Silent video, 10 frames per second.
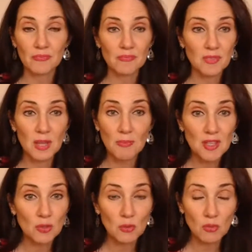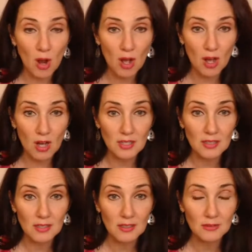something's
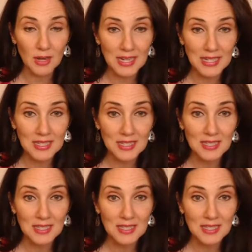wrong, right?